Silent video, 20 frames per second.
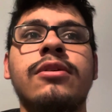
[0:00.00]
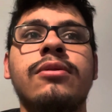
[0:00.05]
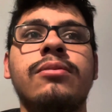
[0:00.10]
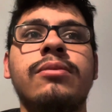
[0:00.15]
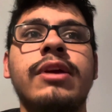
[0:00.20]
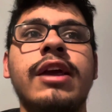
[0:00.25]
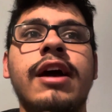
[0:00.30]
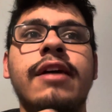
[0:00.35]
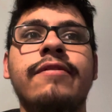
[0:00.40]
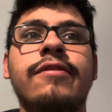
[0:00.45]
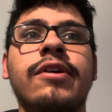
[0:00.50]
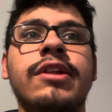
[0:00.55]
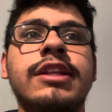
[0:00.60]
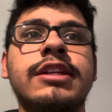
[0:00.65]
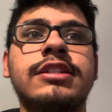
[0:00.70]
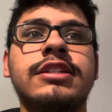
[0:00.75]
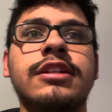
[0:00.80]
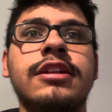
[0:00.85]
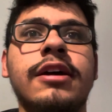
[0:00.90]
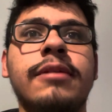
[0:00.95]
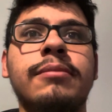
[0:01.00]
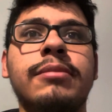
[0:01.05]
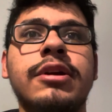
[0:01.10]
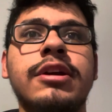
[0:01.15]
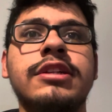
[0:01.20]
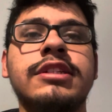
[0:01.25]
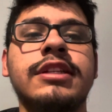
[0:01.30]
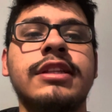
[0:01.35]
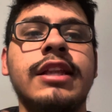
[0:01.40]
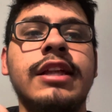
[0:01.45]
we have all these
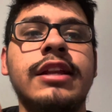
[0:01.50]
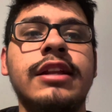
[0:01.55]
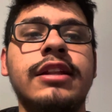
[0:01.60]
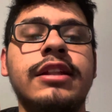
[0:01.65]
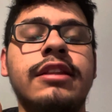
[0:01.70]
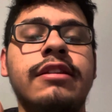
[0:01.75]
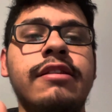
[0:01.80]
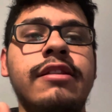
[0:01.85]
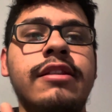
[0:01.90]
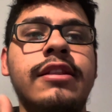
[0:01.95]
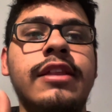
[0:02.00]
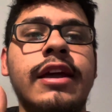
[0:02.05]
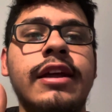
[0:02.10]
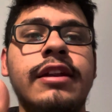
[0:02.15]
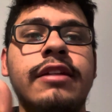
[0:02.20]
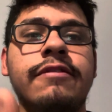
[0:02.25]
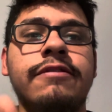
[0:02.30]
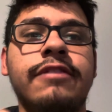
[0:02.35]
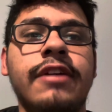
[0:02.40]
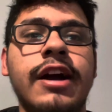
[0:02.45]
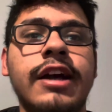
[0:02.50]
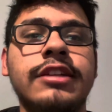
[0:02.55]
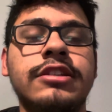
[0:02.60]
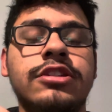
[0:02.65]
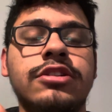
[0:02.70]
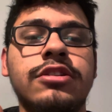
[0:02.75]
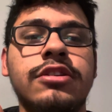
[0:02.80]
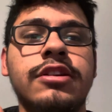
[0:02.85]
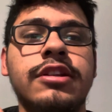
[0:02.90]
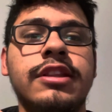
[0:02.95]
numbers and they define
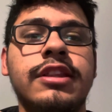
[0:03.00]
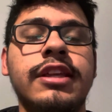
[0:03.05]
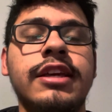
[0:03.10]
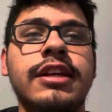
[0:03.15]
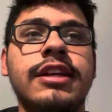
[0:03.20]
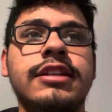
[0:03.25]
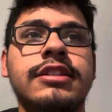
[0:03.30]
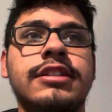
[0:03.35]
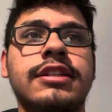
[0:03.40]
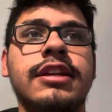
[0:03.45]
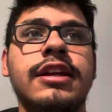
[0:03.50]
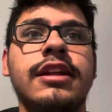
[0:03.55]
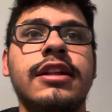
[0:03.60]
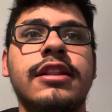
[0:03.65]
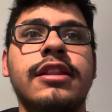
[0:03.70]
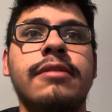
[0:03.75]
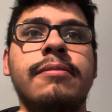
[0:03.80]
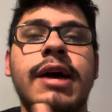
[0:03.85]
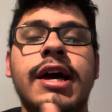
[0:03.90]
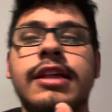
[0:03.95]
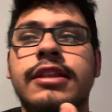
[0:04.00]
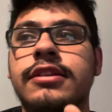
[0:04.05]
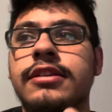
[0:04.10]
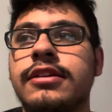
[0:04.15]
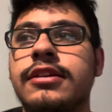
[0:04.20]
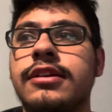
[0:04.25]
certain things and the math